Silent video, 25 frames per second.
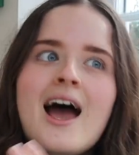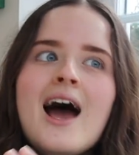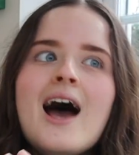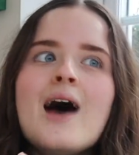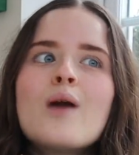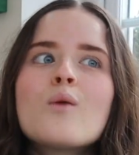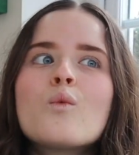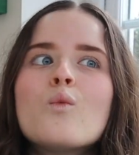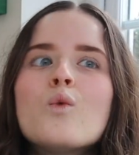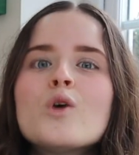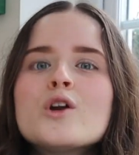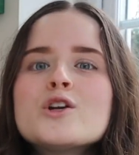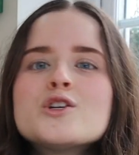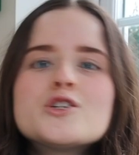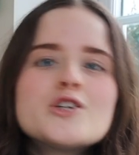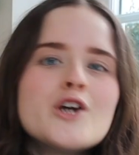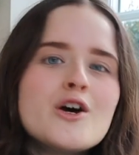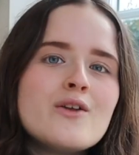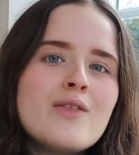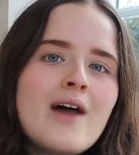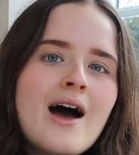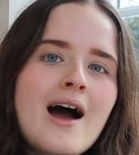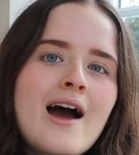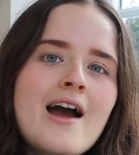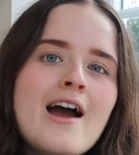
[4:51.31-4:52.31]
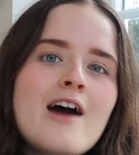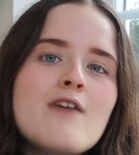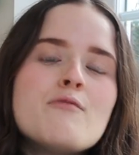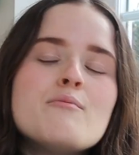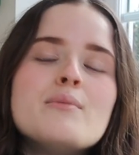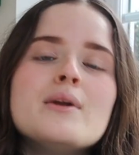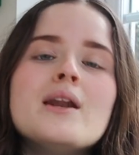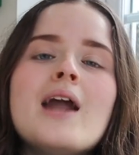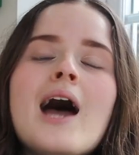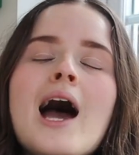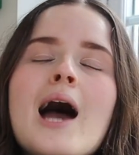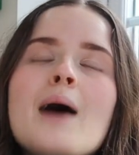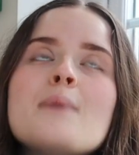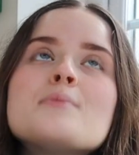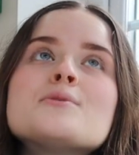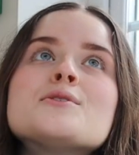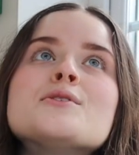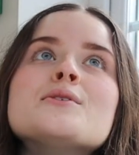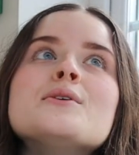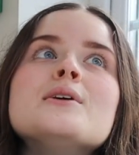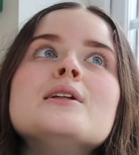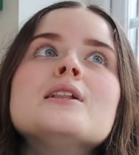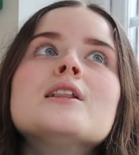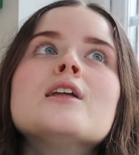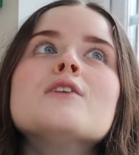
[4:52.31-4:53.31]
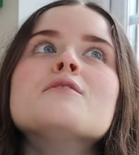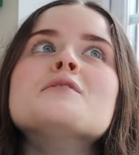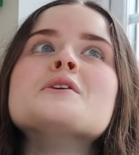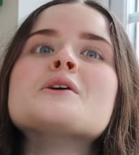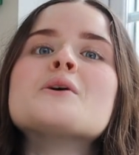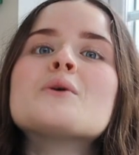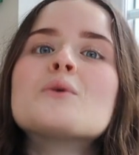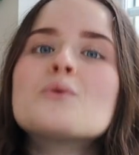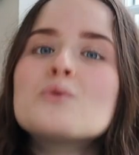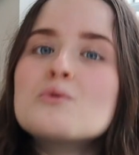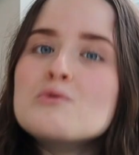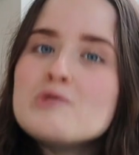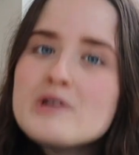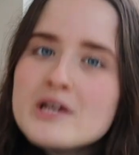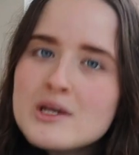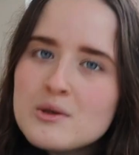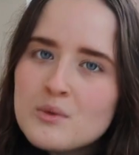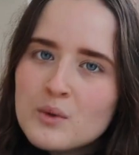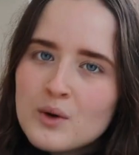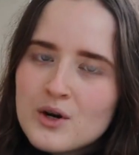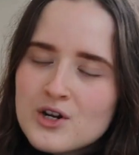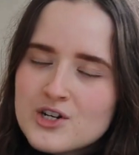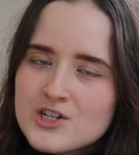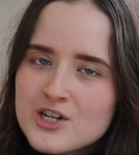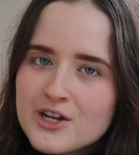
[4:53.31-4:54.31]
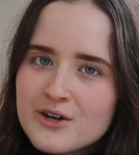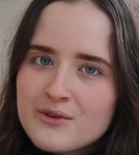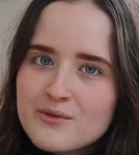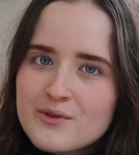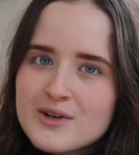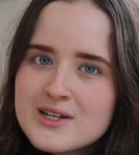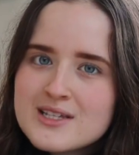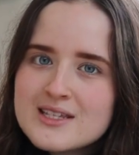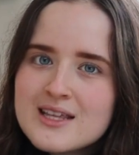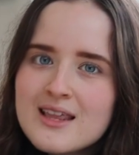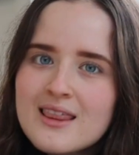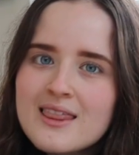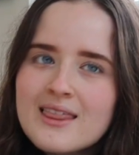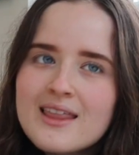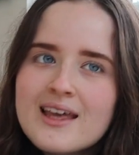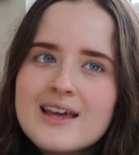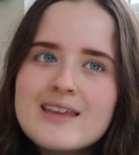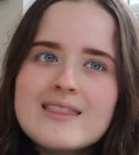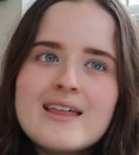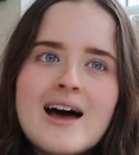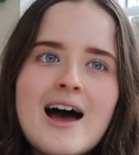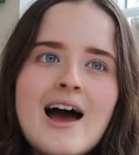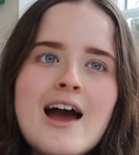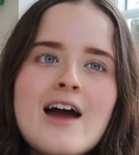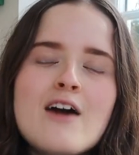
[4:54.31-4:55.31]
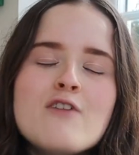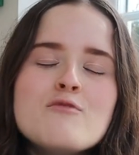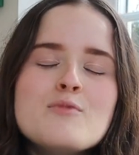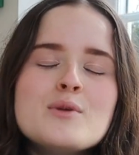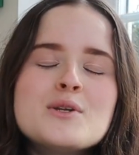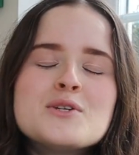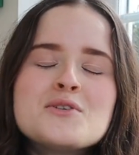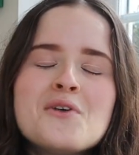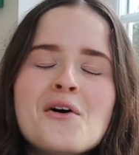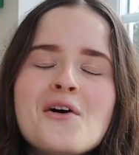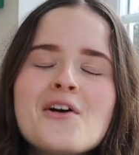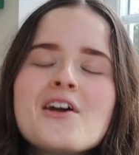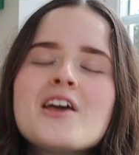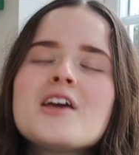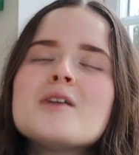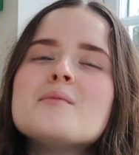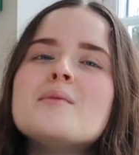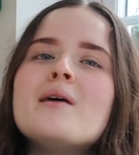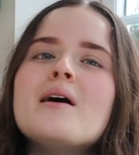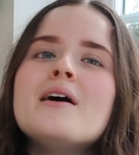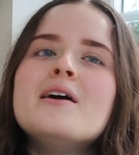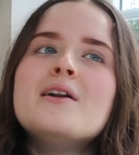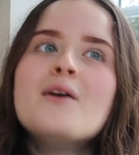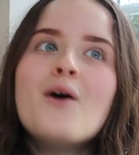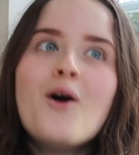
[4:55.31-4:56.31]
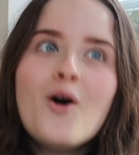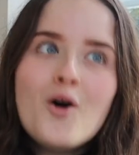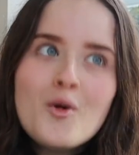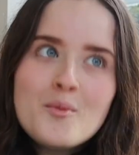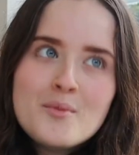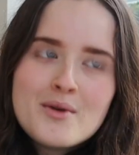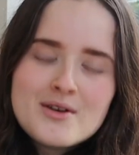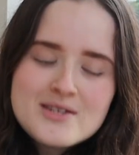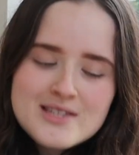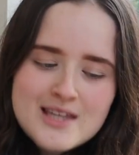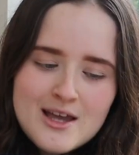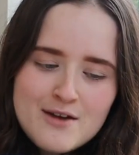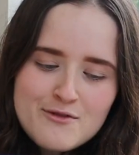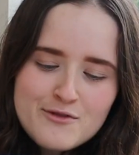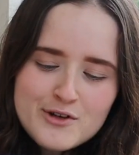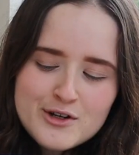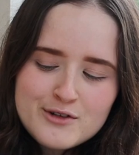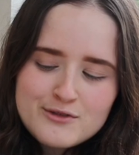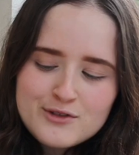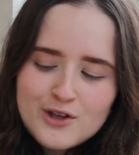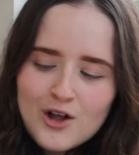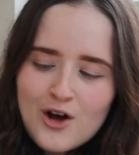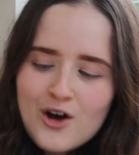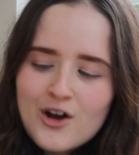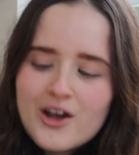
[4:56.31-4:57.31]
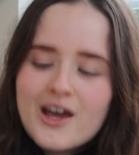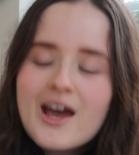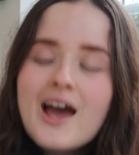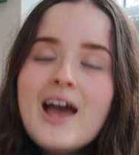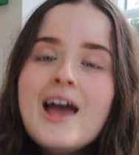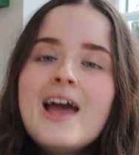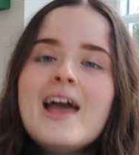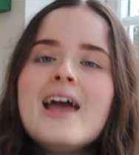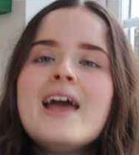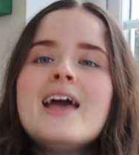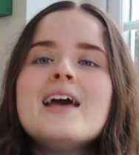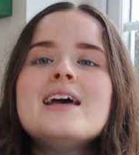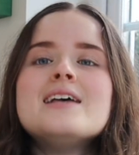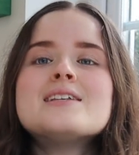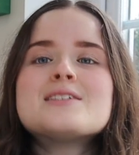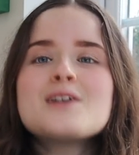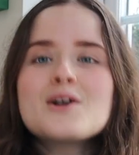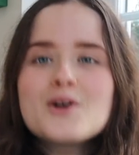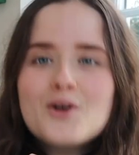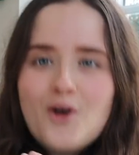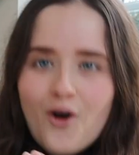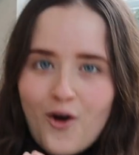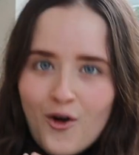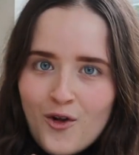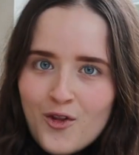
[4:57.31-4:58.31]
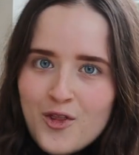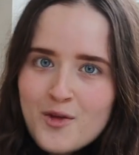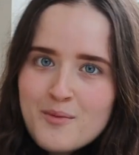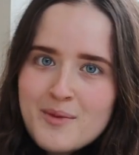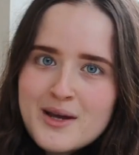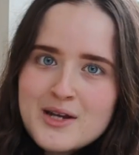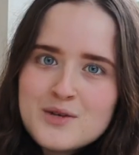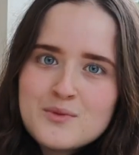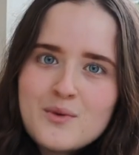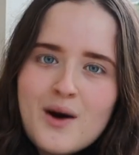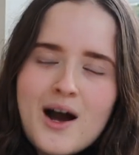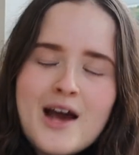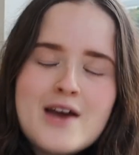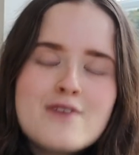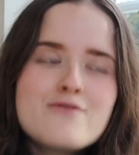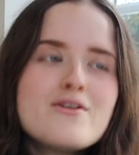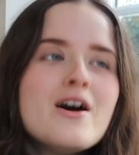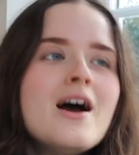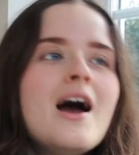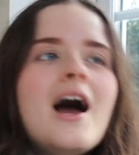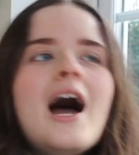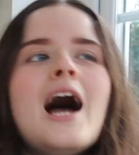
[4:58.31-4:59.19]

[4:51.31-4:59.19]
And one show that I have been absolutely loving rewatching recently, that I have been talking about in almost every vlog, is Call the Midwife.